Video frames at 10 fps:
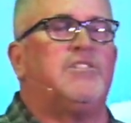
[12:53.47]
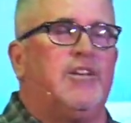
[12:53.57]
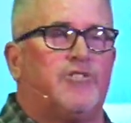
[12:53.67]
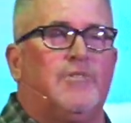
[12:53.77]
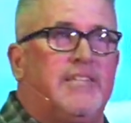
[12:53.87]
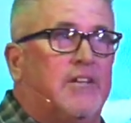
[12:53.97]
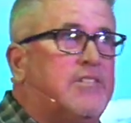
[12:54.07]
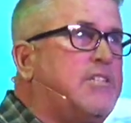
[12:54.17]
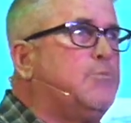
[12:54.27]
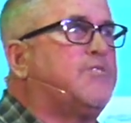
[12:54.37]
history tells
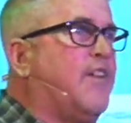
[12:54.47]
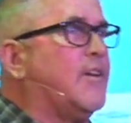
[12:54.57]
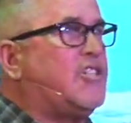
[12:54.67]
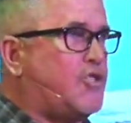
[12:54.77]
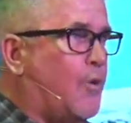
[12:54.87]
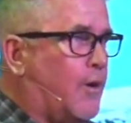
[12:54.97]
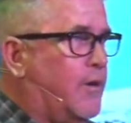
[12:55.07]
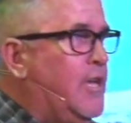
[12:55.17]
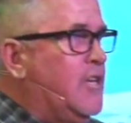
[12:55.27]
us he was very short.